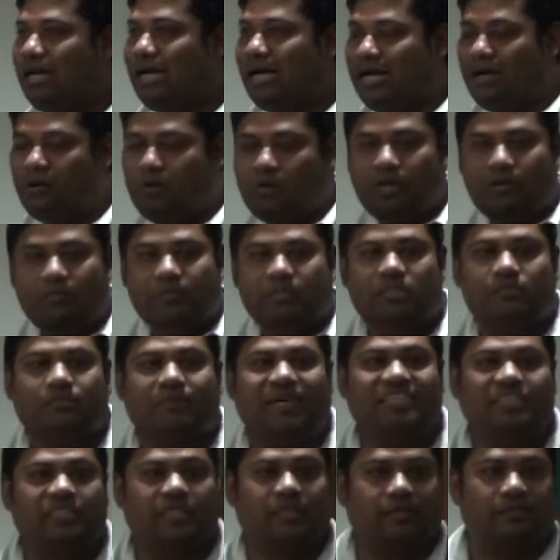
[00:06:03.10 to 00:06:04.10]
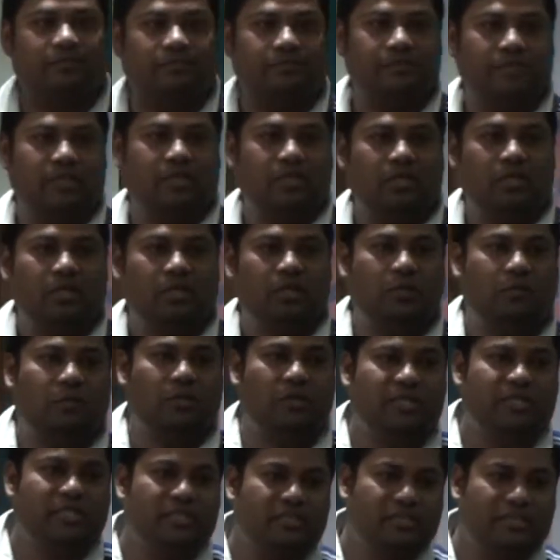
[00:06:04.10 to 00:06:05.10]
How come this magic? You know
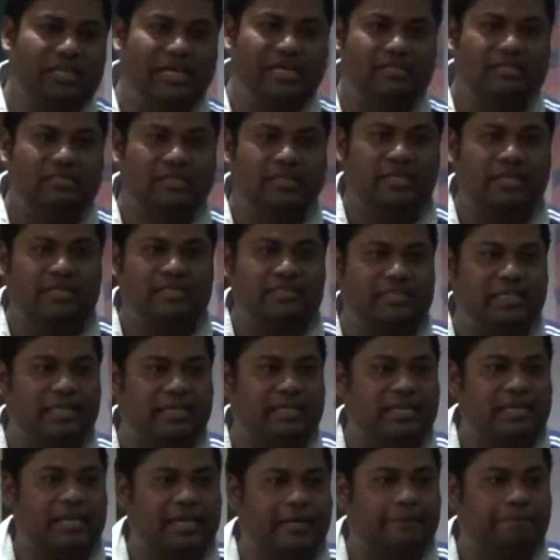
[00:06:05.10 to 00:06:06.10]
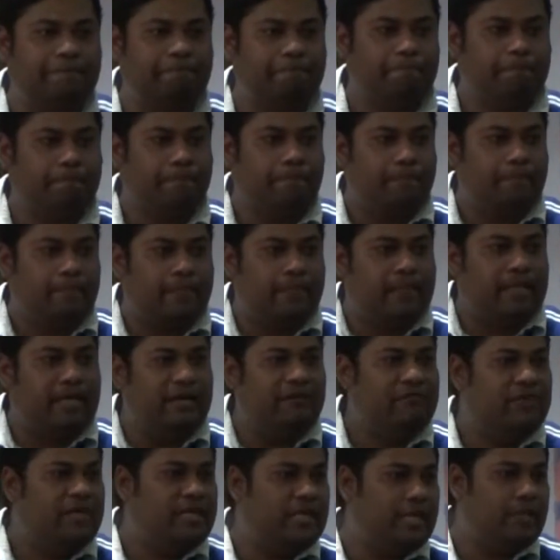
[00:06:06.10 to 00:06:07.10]
what did the child say? He said that
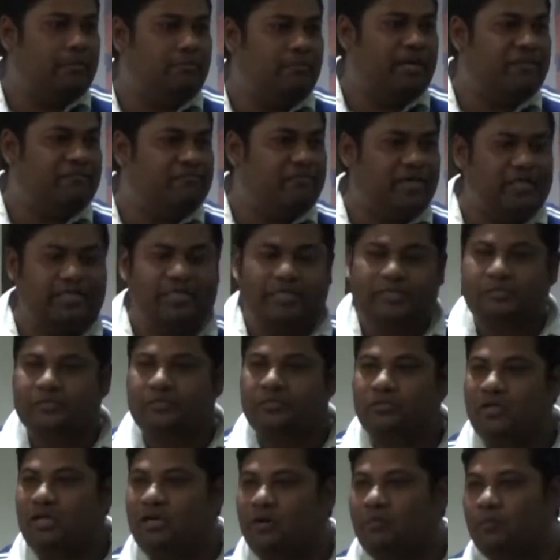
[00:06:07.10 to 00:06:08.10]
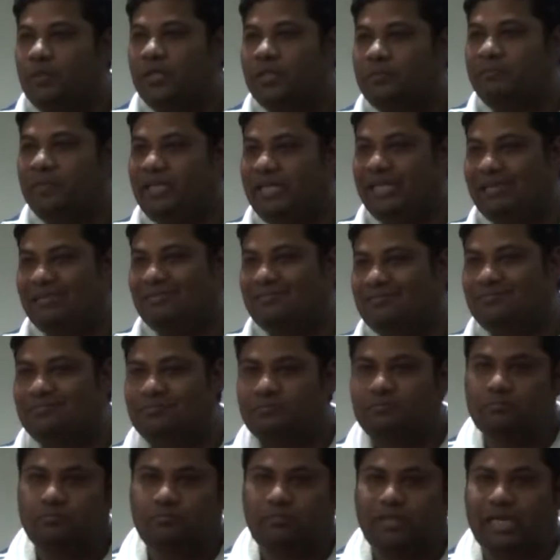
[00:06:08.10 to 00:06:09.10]
every day my father used to come with me,
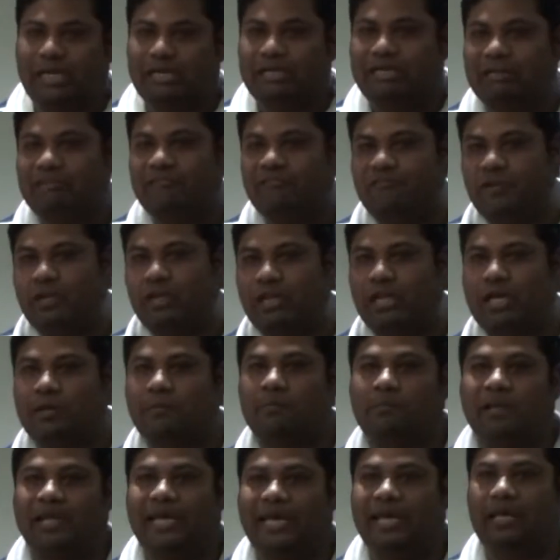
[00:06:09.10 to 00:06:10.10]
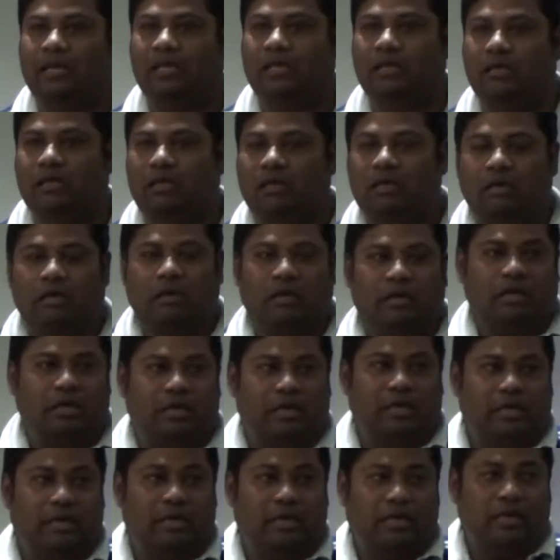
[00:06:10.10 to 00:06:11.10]
but I didn't feel like playing.
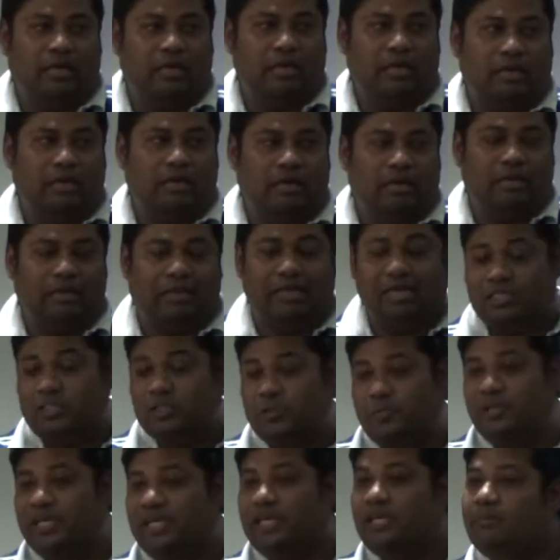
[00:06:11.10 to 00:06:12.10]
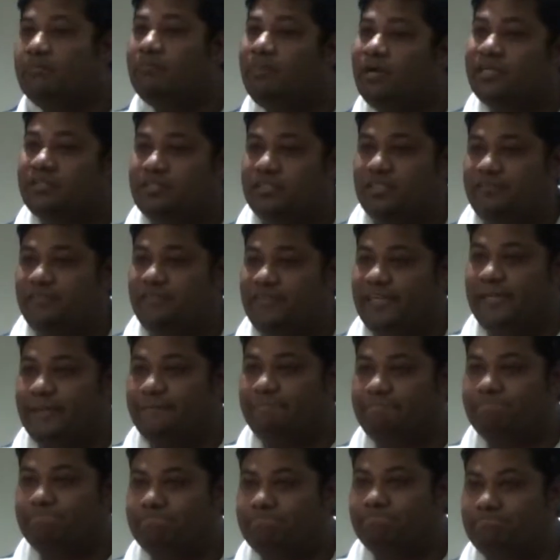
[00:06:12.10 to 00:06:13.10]
Last week he passed away,
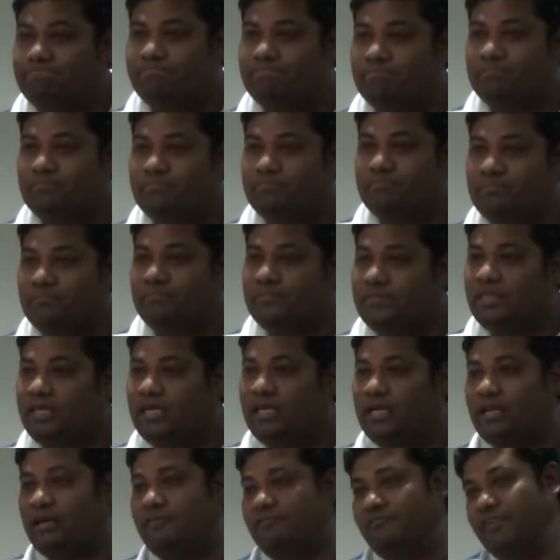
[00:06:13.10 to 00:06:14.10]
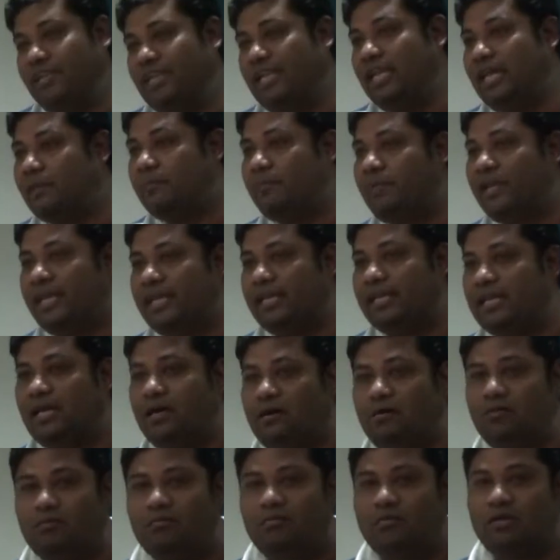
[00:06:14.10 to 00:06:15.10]
and I feel like playing
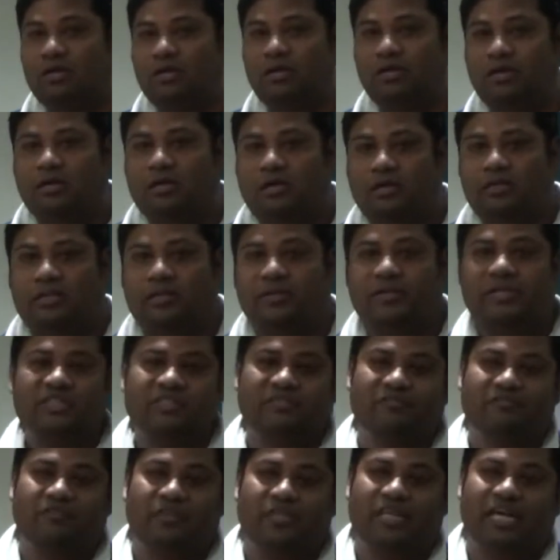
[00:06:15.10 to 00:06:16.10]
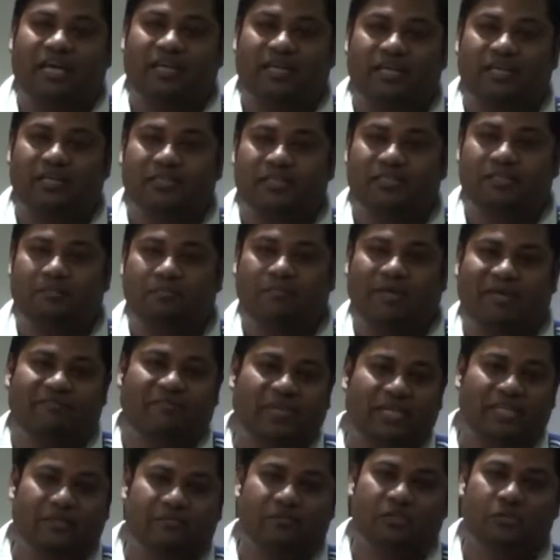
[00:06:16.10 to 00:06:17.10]
now. The reason for that is my
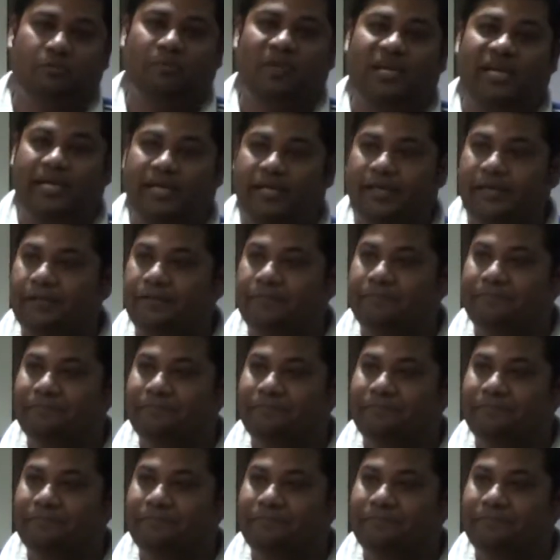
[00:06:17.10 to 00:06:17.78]
father was blind.